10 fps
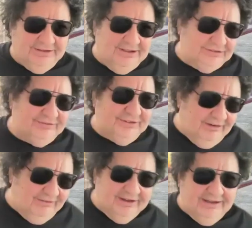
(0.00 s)
survived
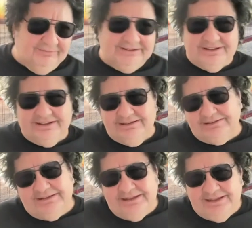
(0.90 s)
that, but, you know,
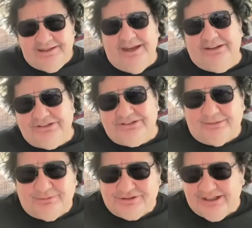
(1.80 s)
hey, this
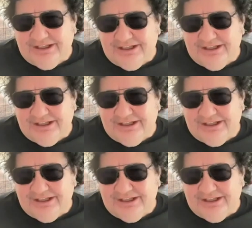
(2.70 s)
Double J.